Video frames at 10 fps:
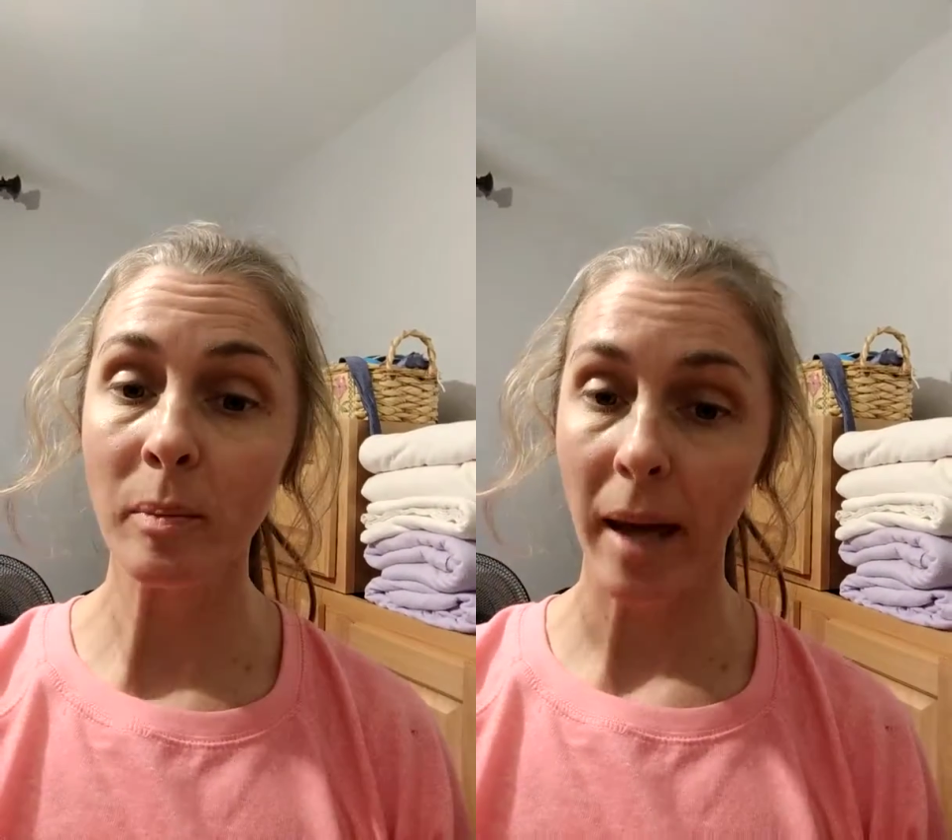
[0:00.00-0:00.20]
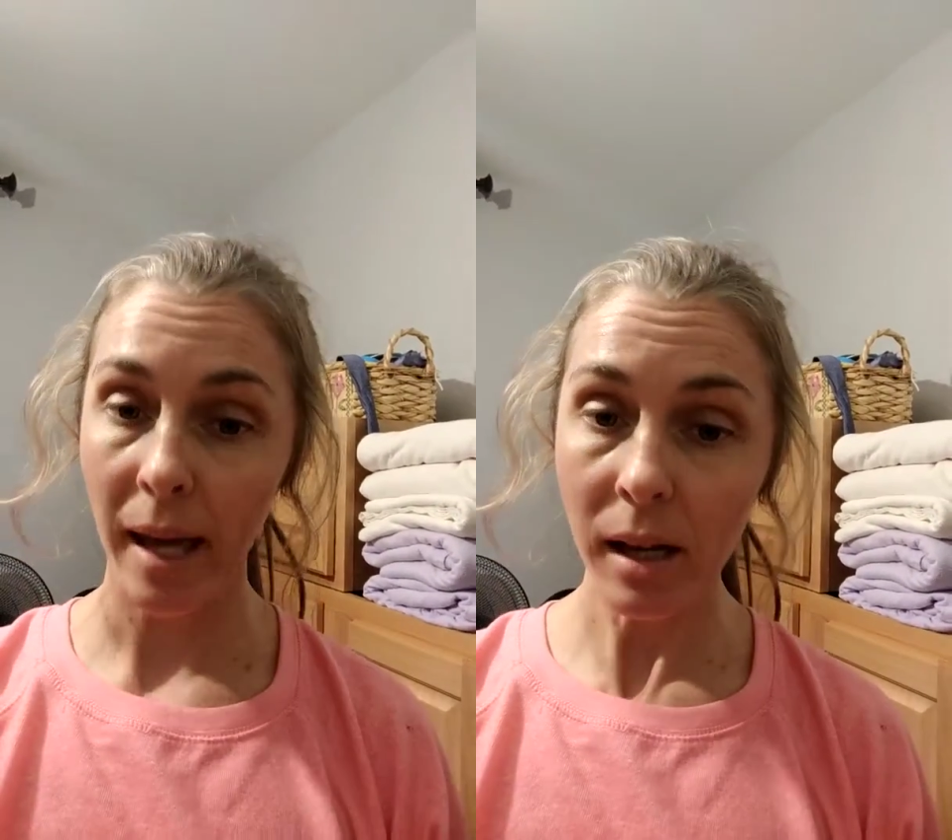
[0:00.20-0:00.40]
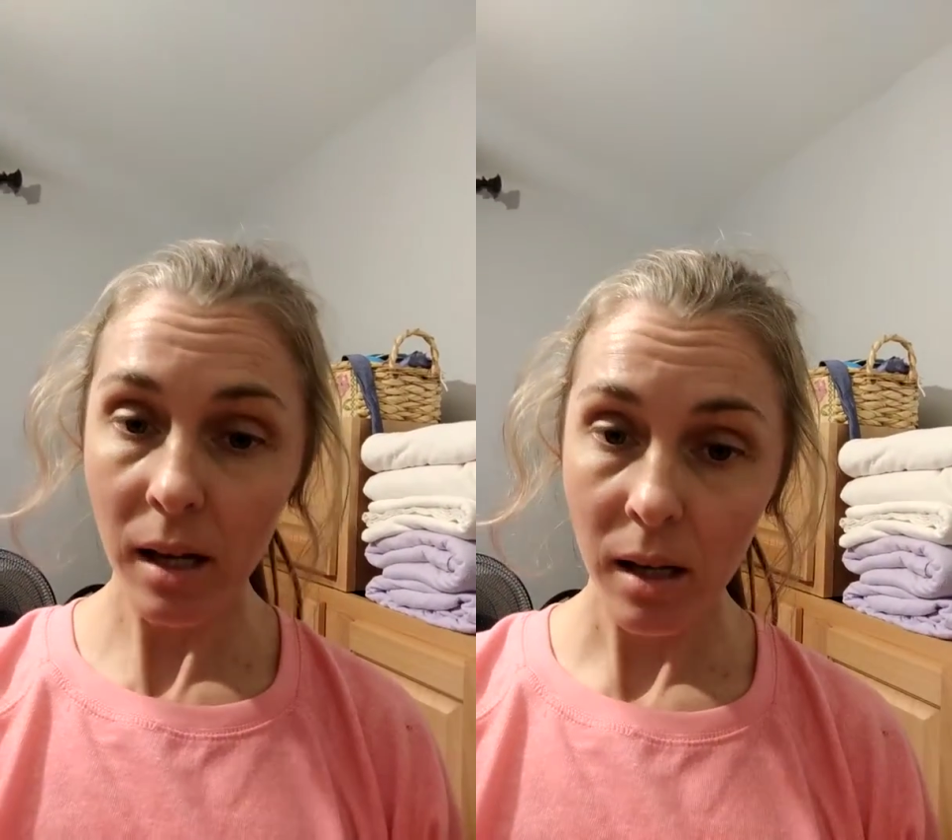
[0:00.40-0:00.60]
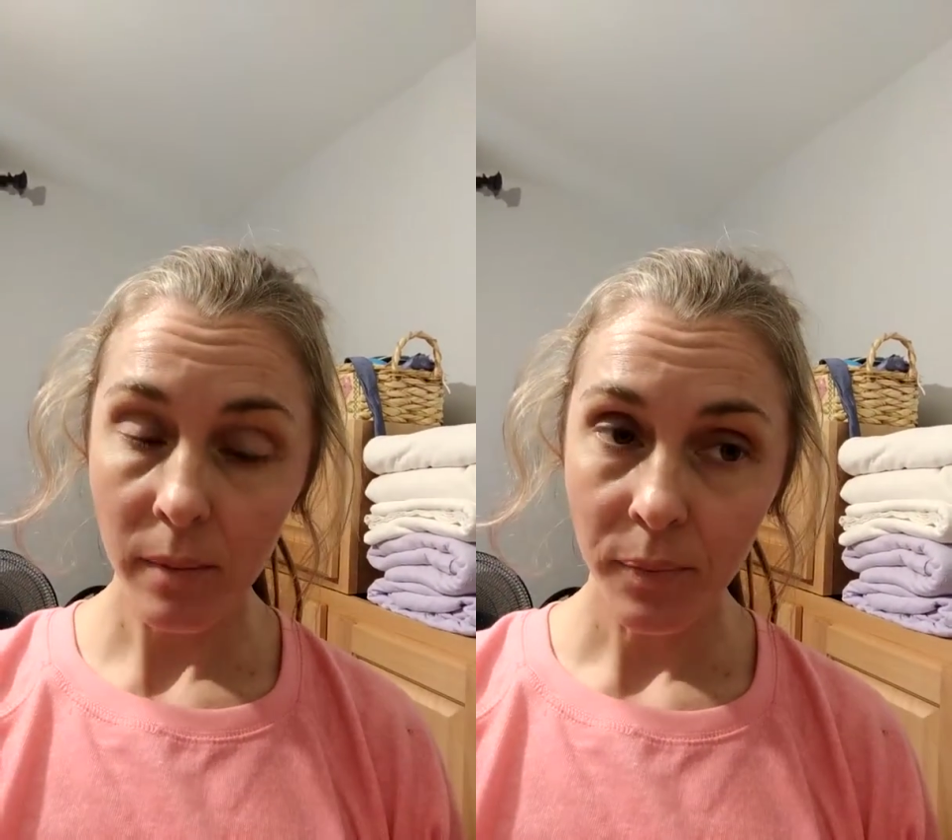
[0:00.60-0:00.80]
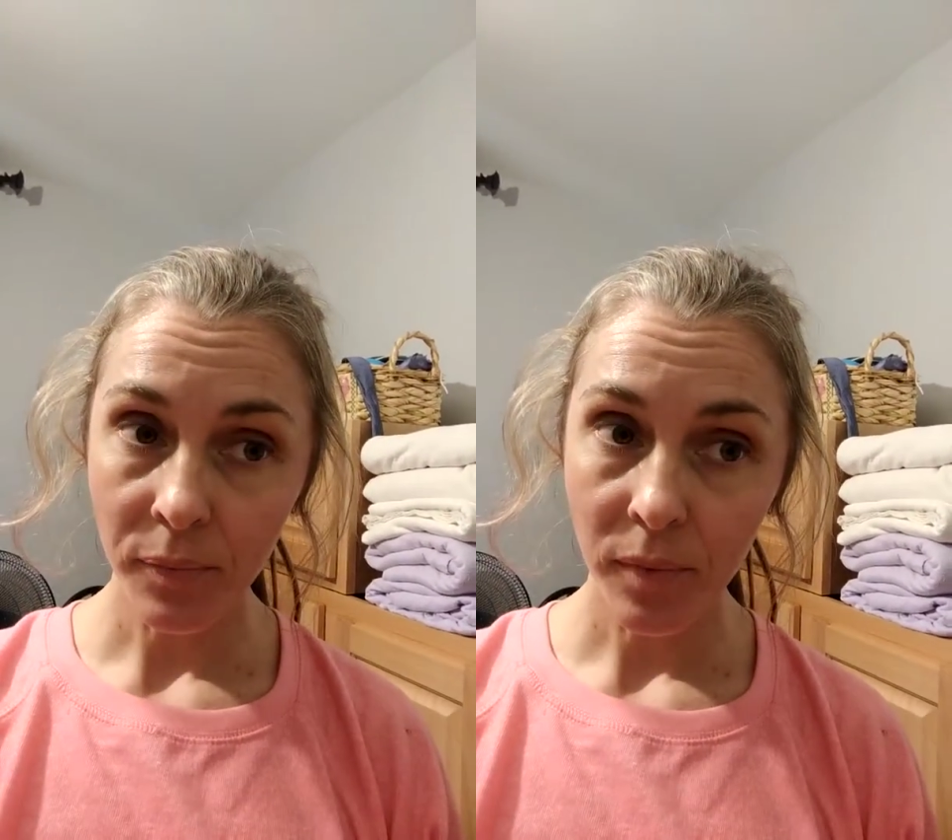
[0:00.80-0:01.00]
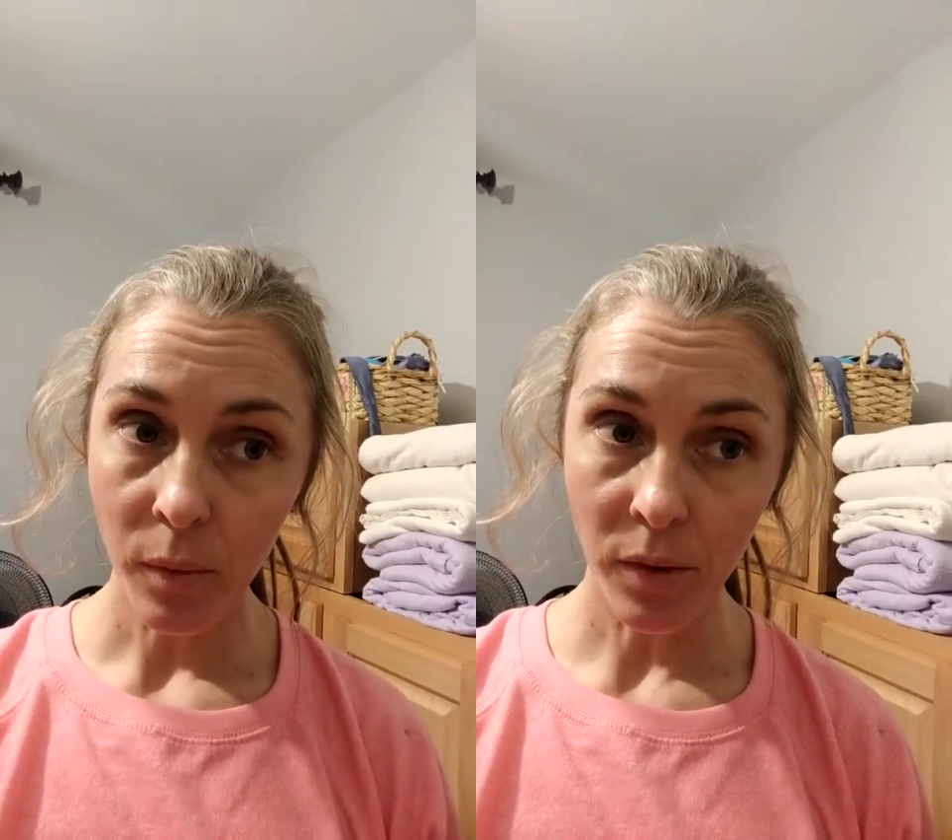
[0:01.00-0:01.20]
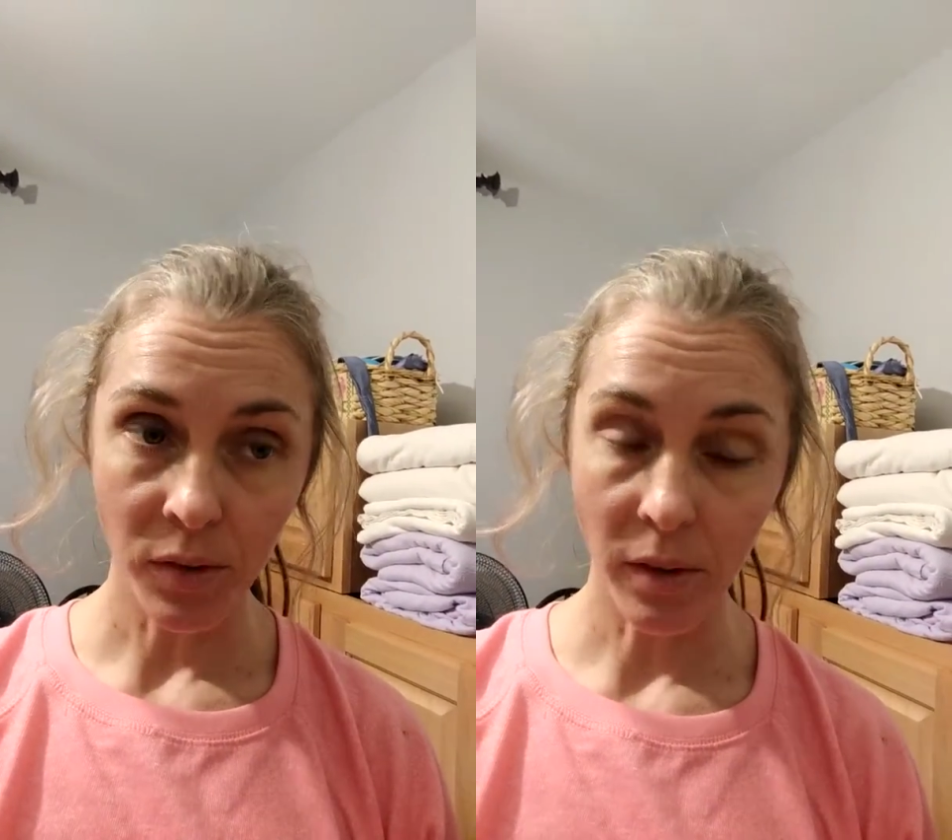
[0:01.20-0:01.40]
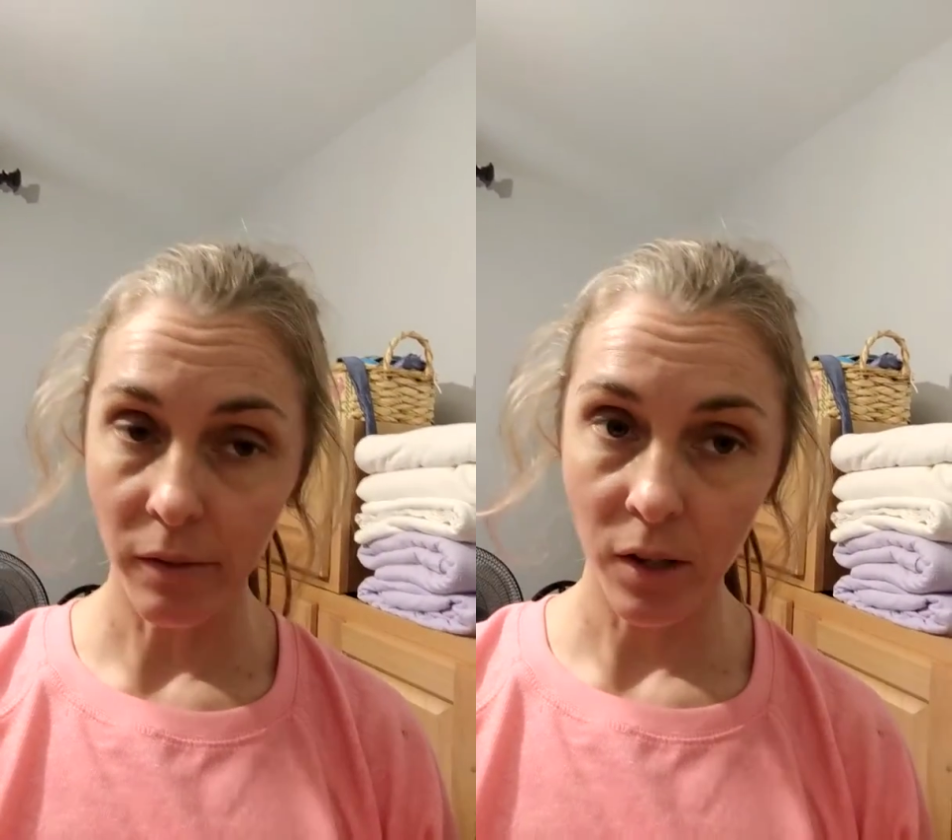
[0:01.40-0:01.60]
make with
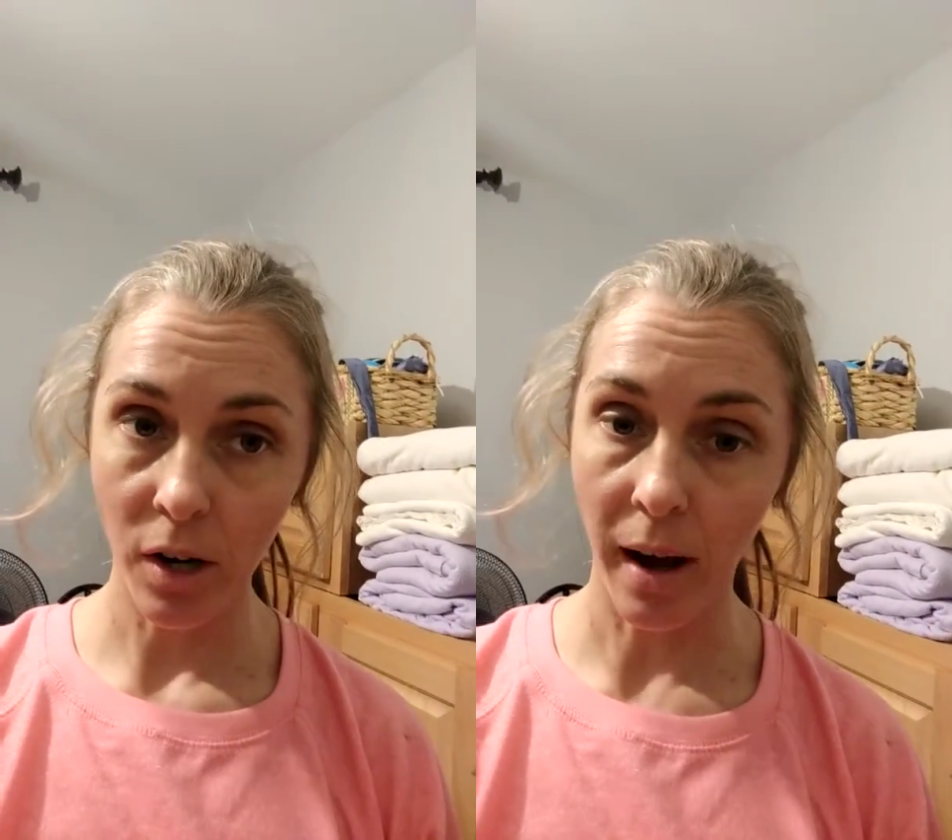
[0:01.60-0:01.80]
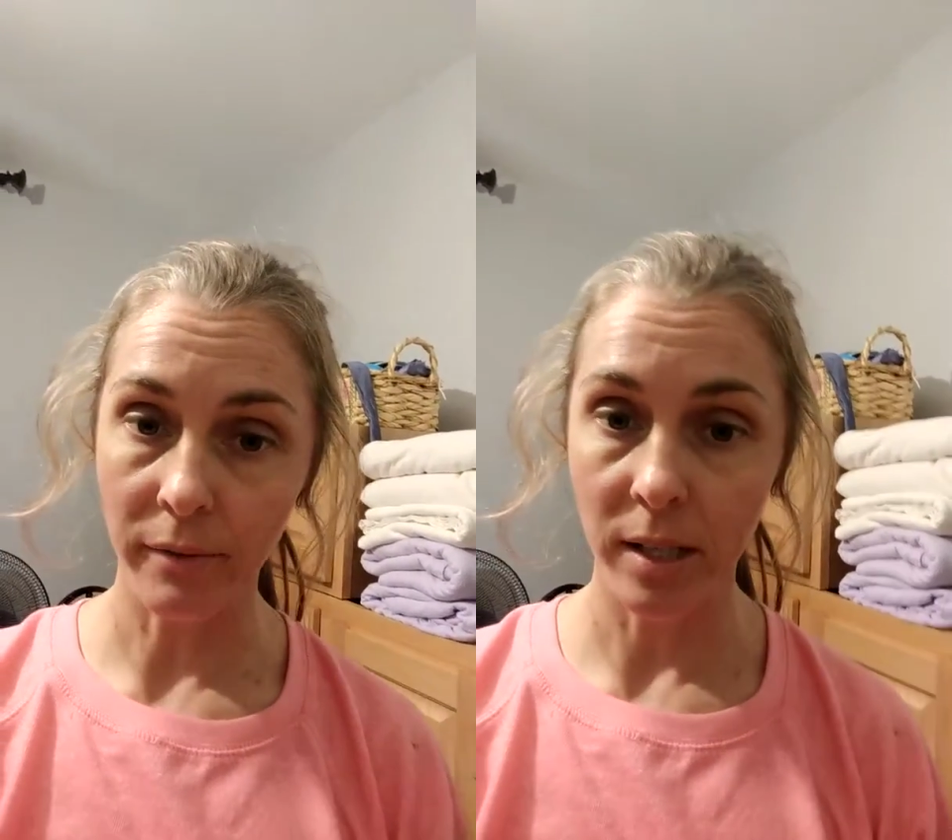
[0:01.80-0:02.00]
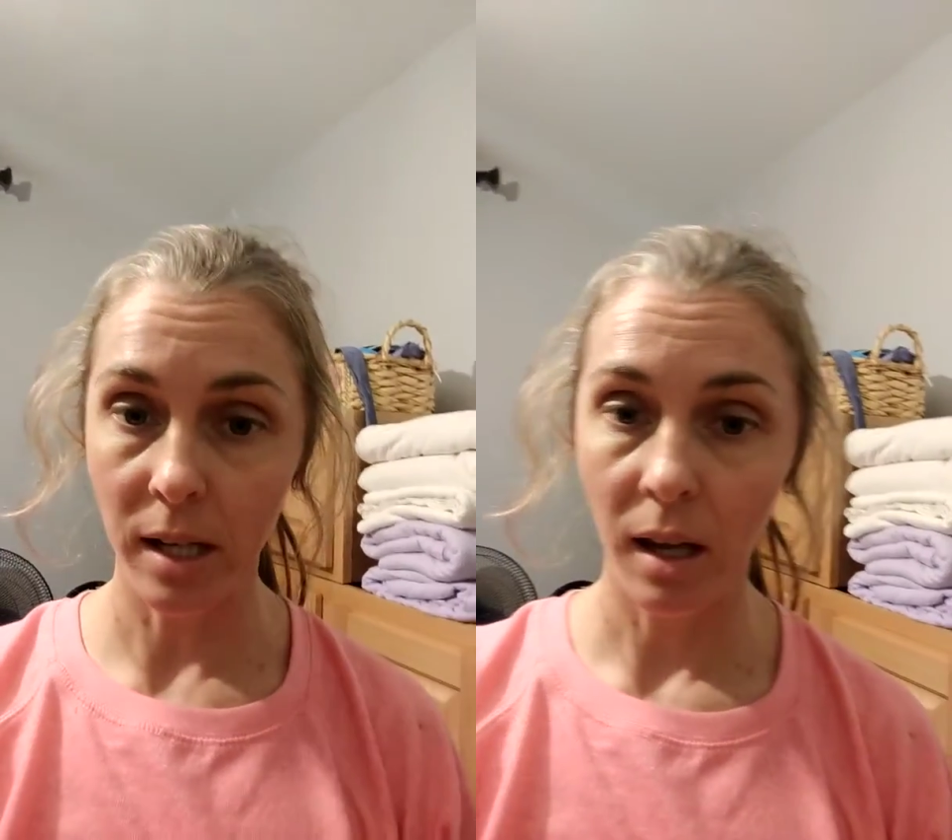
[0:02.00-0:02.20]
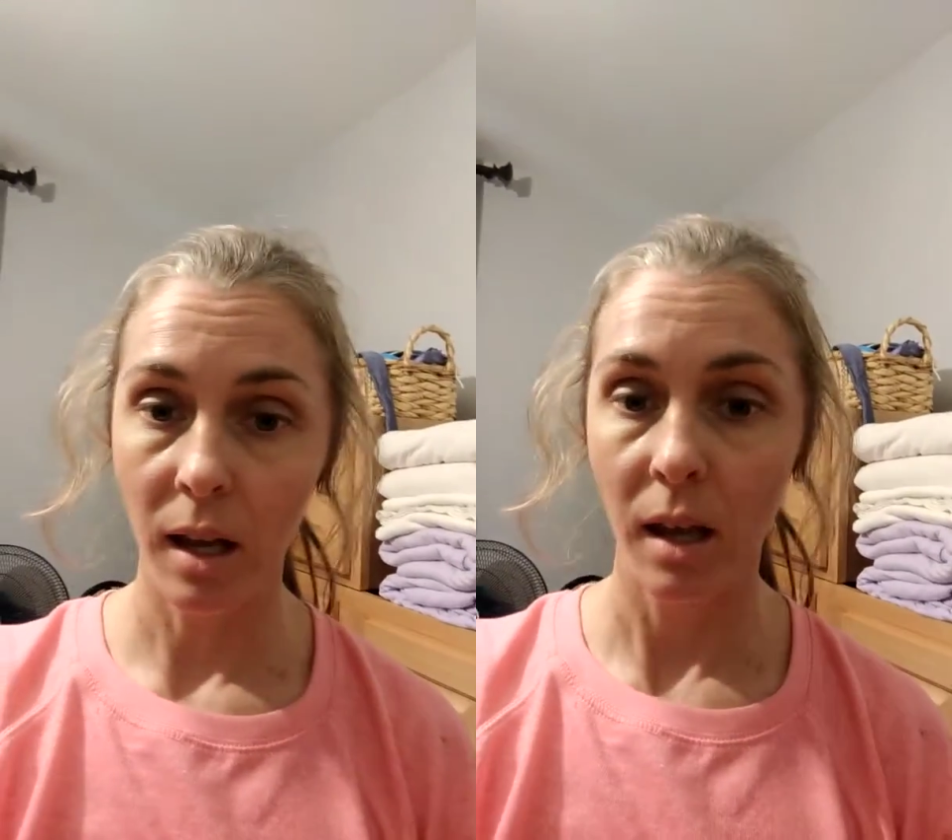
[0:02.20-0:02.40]
if you're crafty.